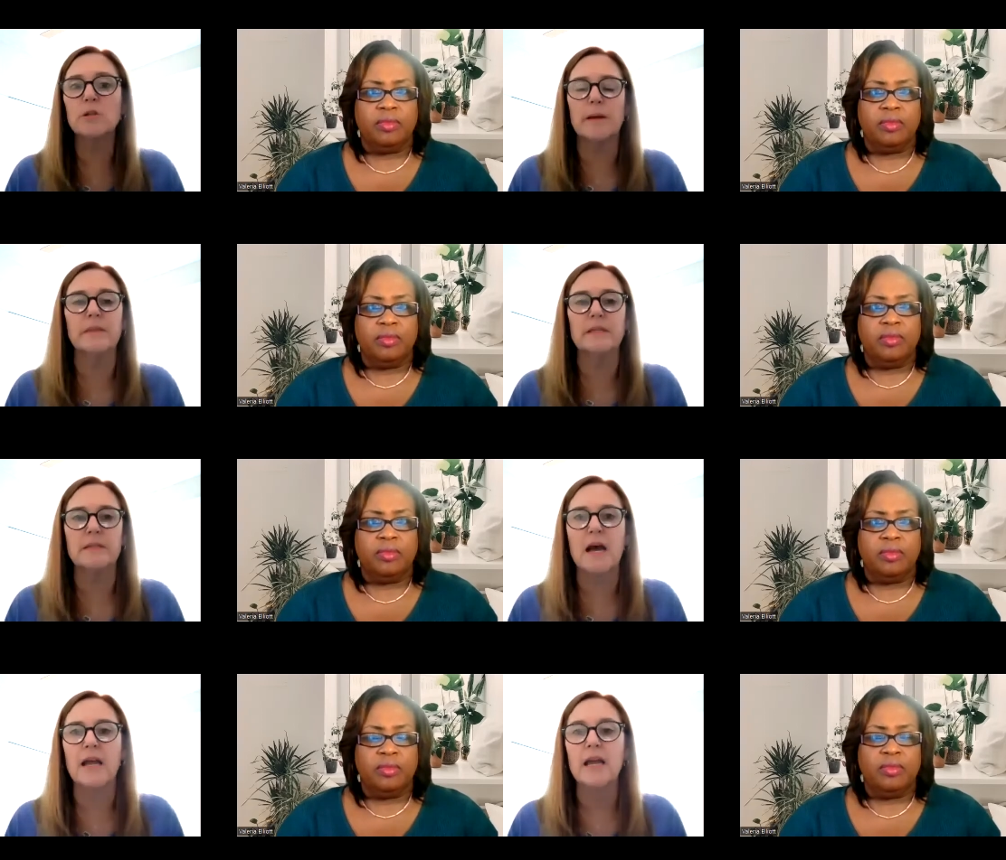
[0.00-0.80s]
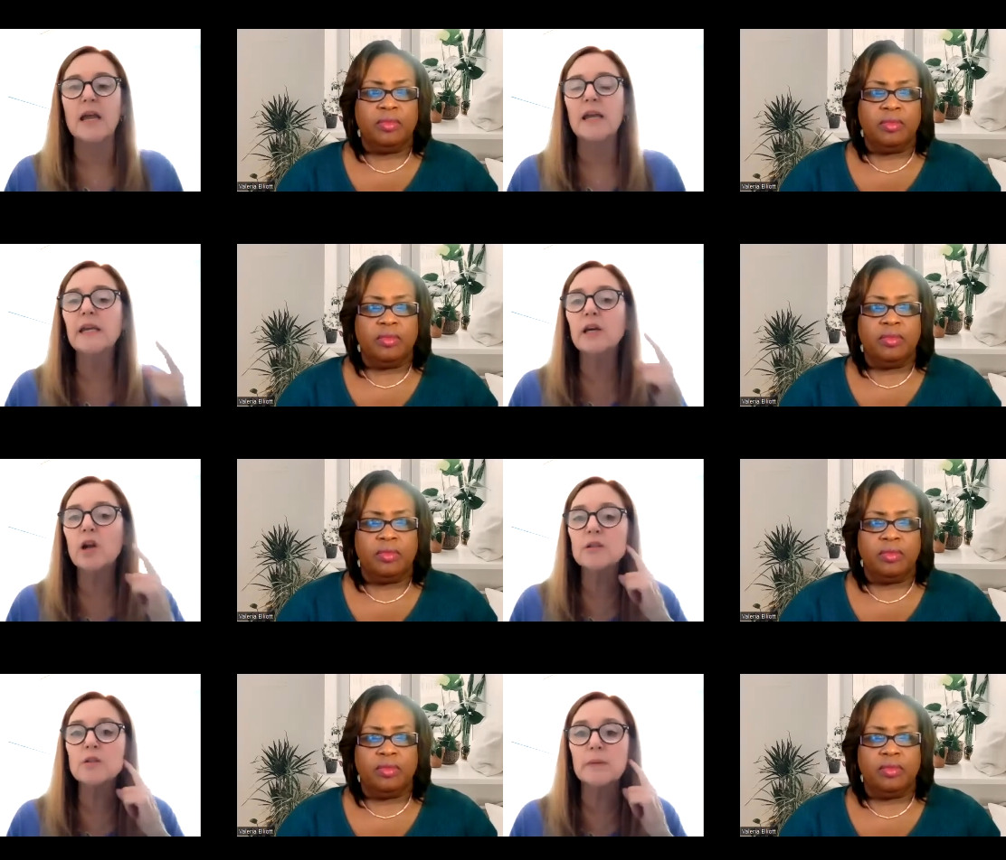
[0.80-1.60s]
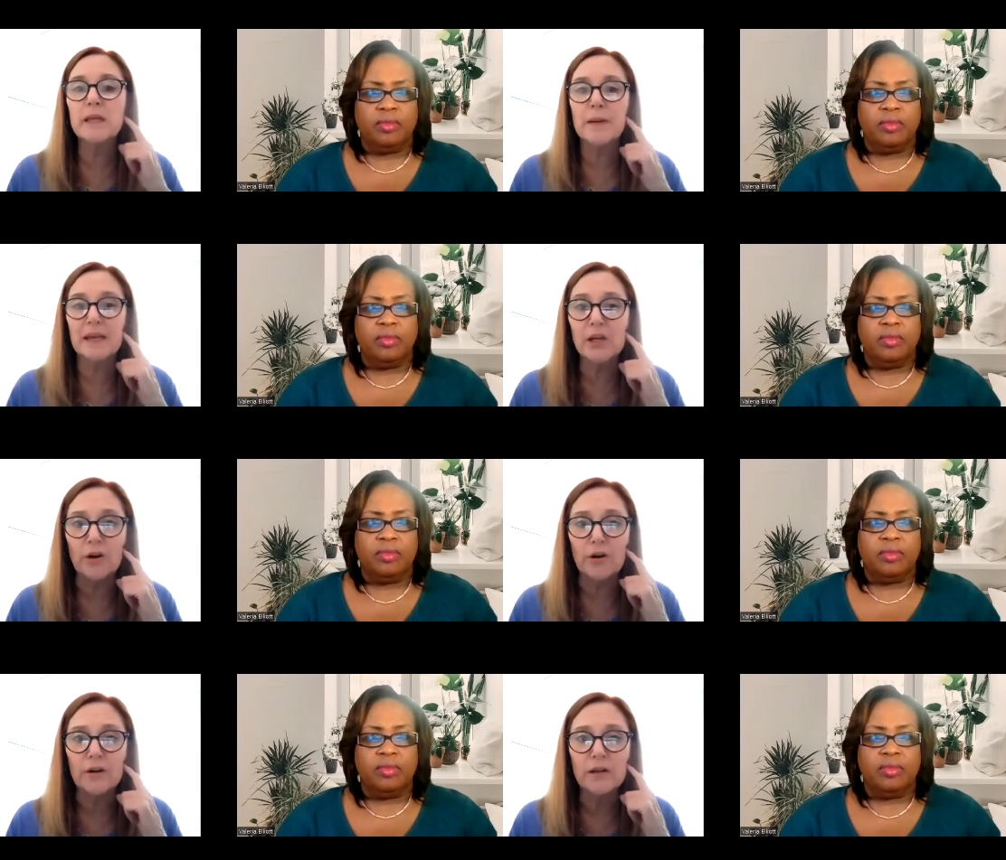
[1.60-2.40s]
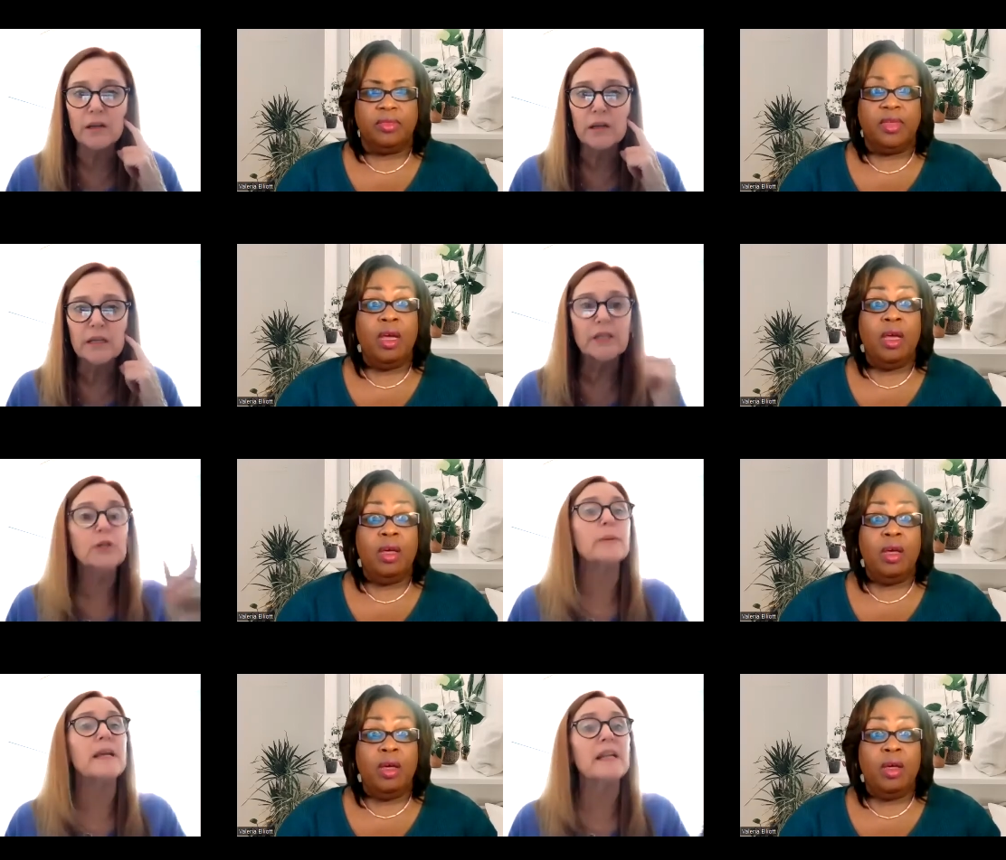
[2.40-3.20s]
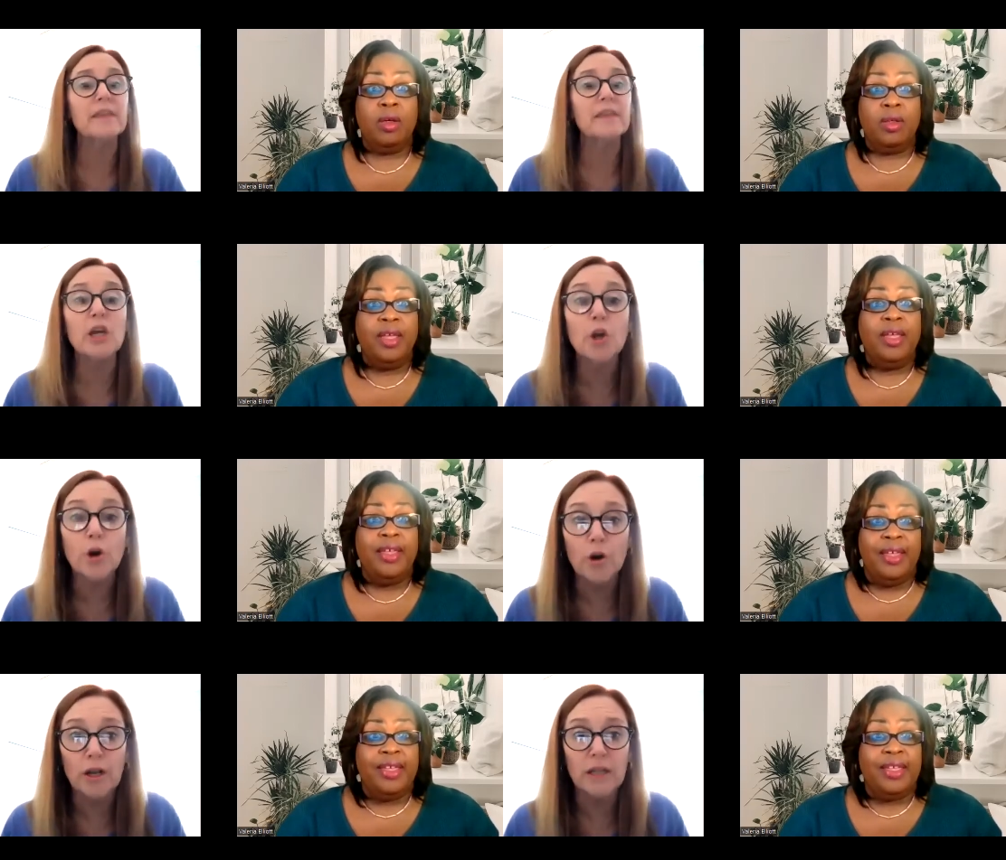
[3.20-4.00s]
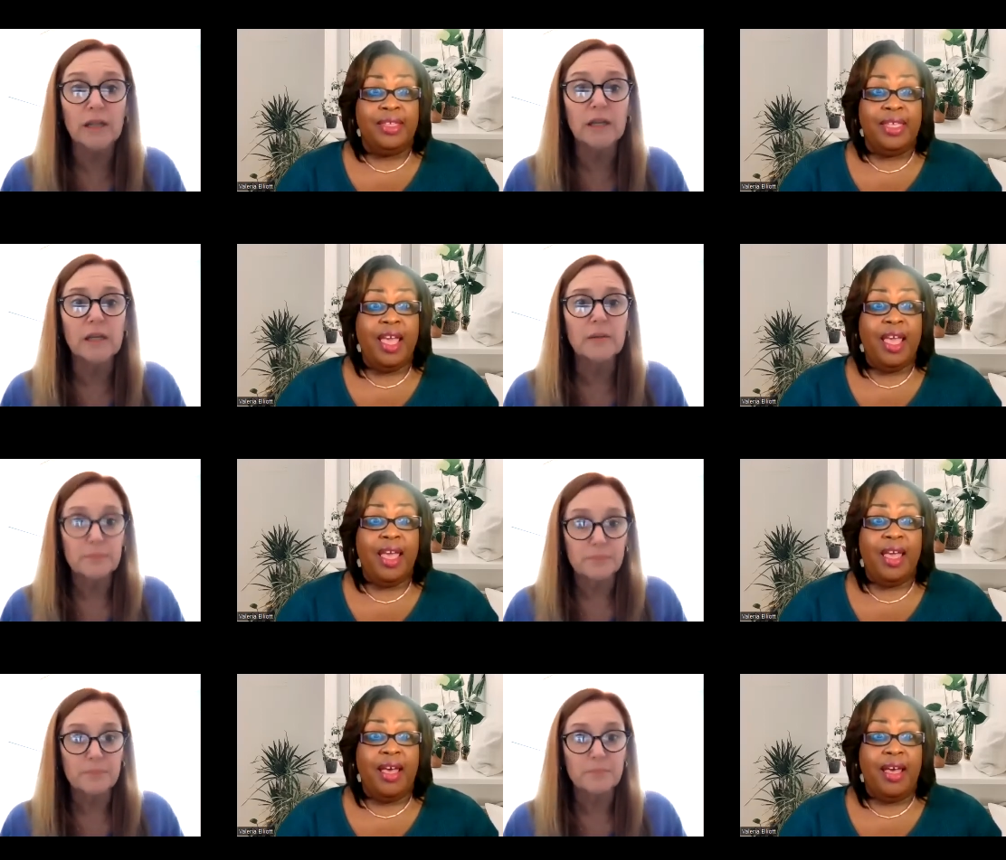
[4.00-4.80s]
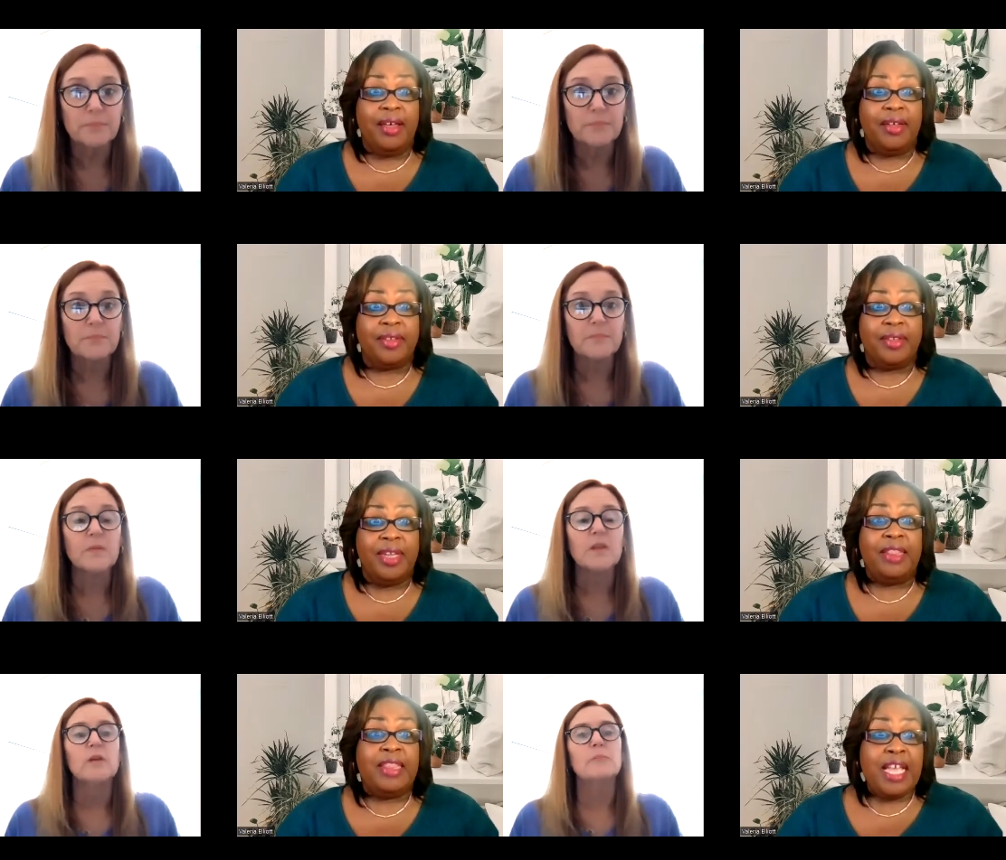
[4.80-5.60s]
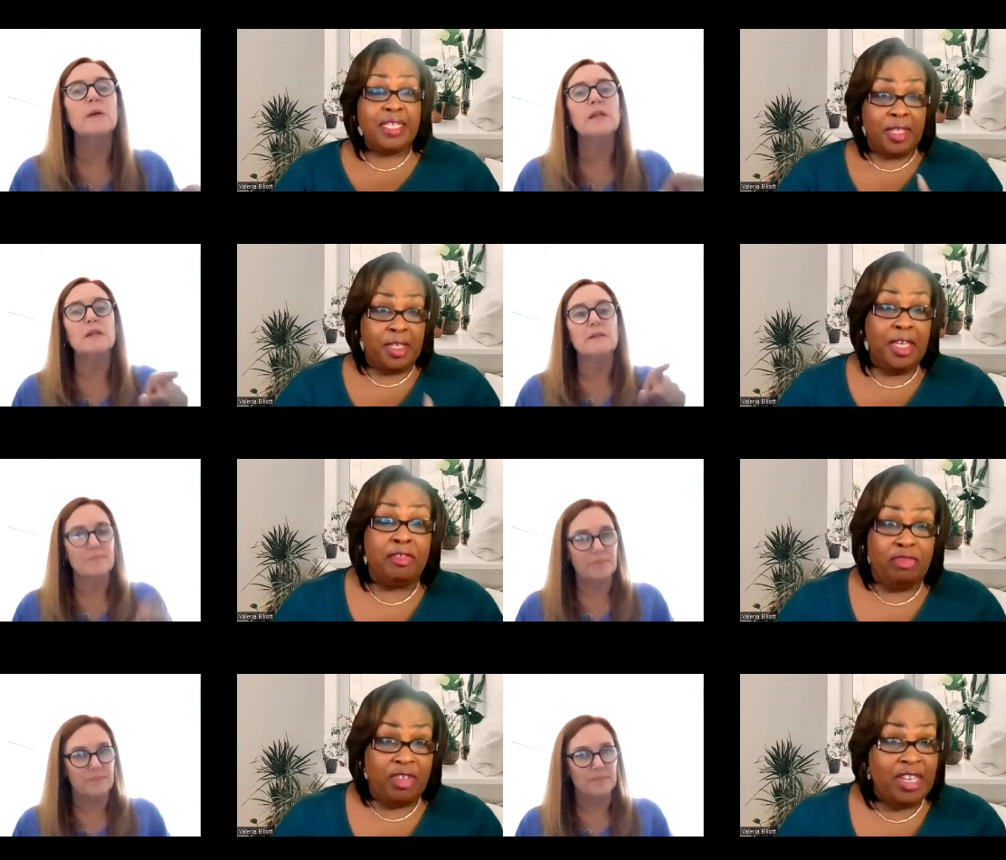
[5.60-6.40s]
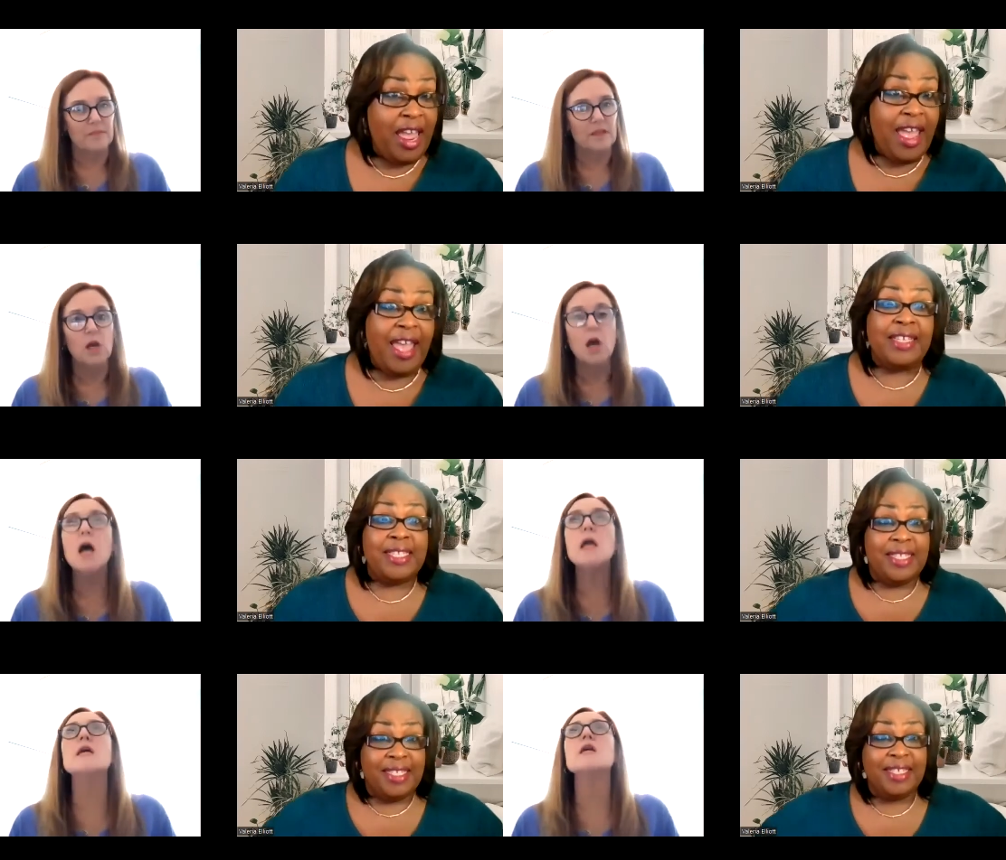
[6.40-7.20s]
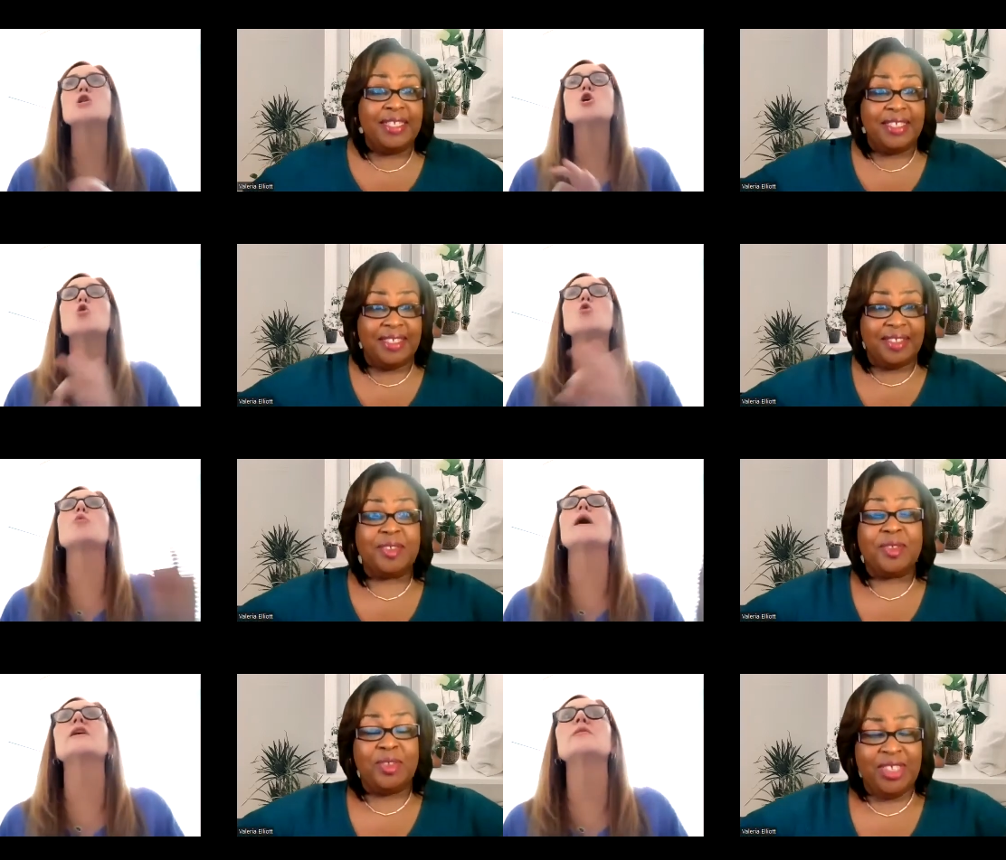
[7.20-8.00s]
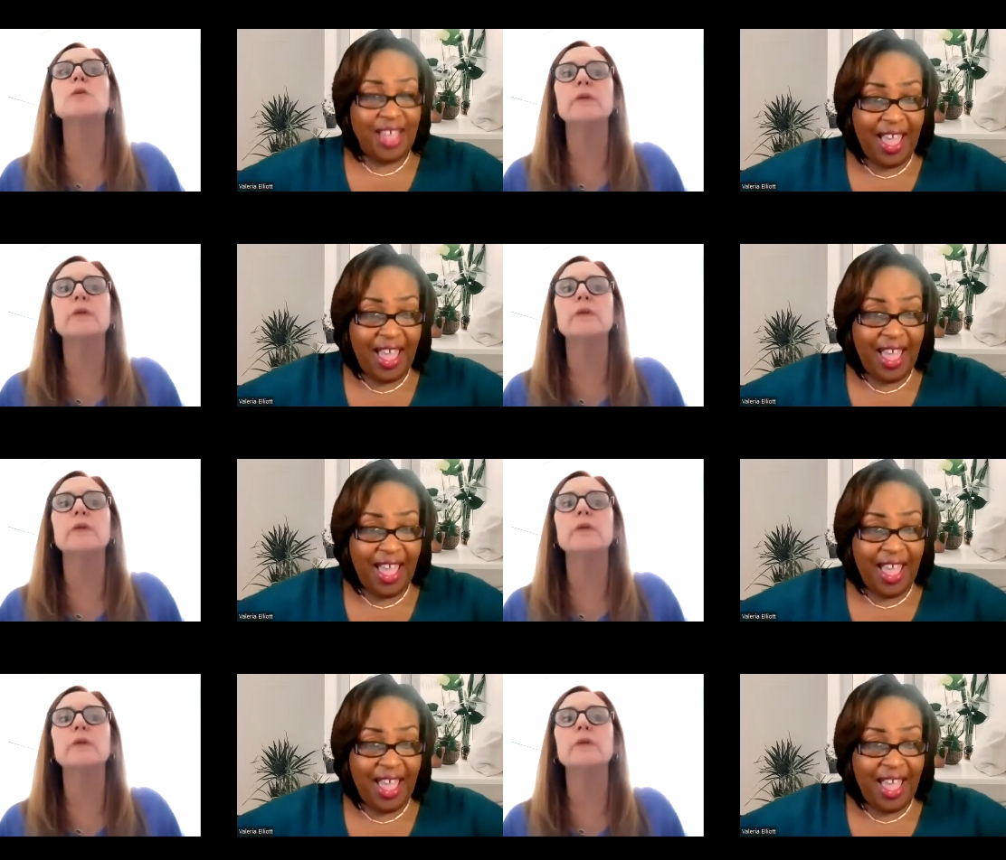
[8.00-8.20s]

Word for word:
Speaker 1: about this guy he could also play by ear.
Speaker 2: No. He could play anything he heard. Yeah. Now that's it, a gift. Yes.
Speaker 1: Incredible